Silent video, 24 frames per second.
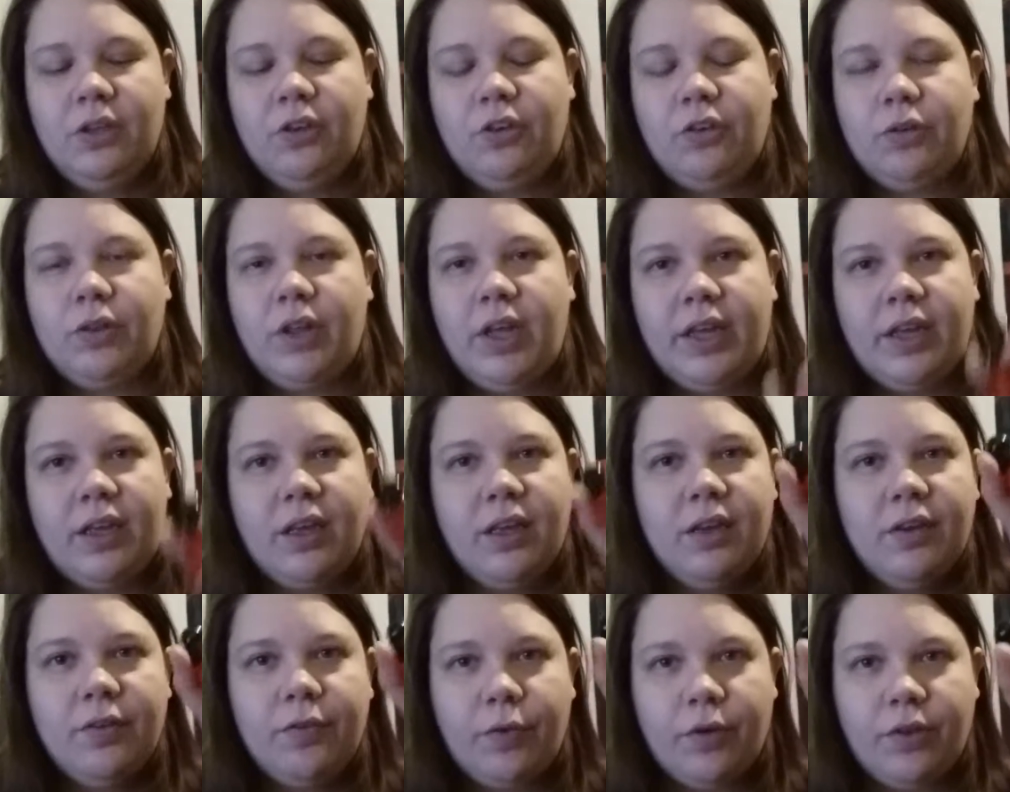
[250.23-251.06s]
do like
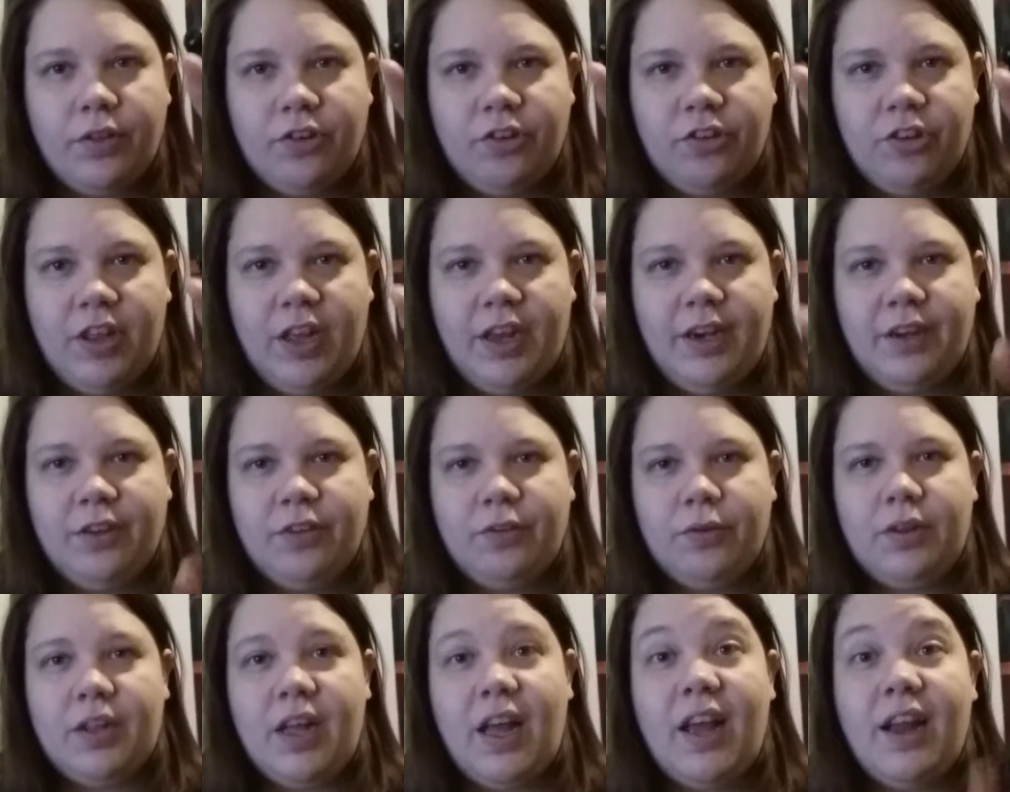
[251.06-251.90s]
4th of July
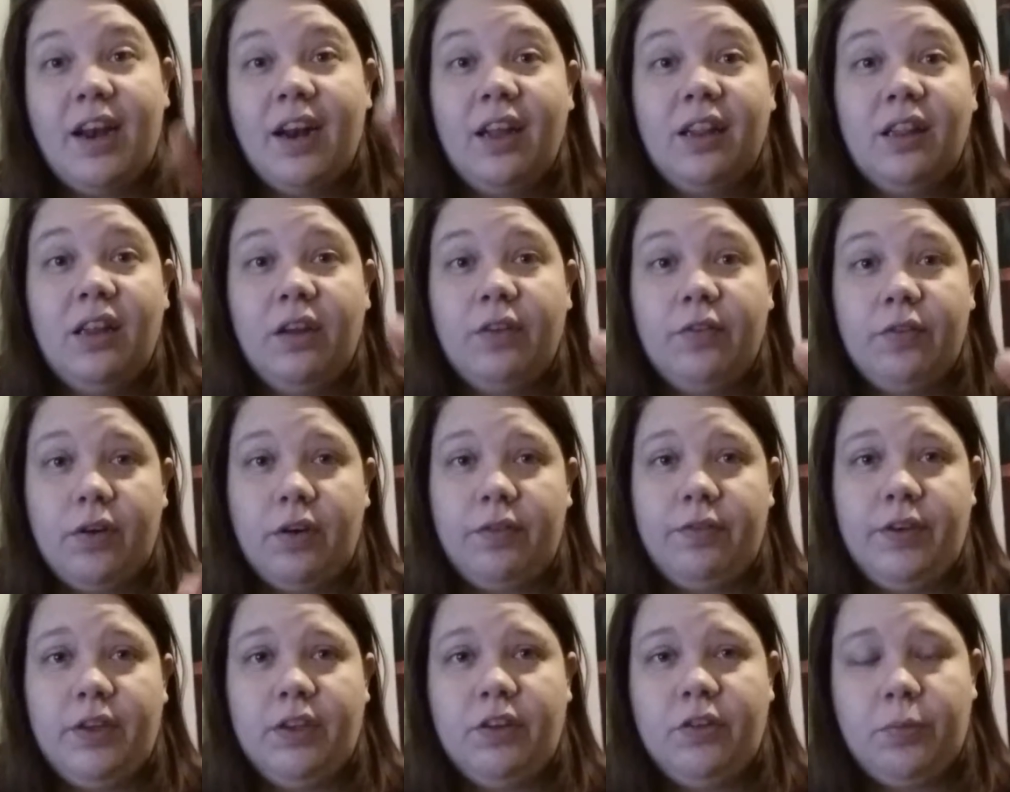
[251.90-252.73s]
nails with that. And I love
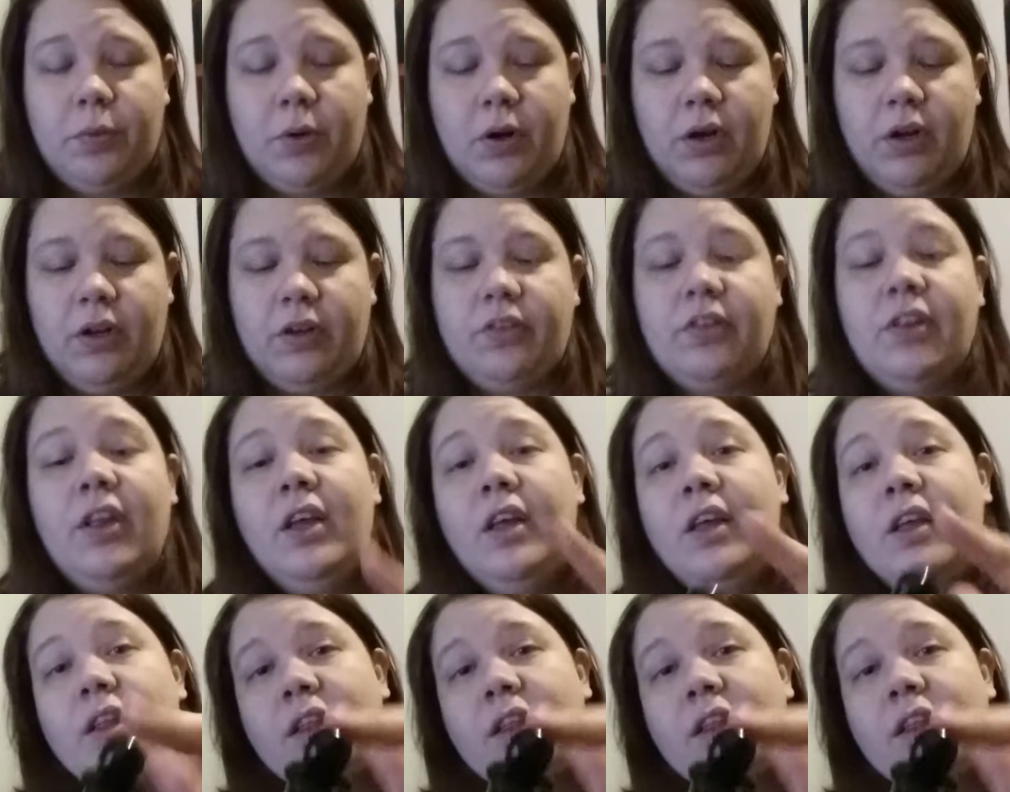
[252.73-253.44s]
Ruffian's products.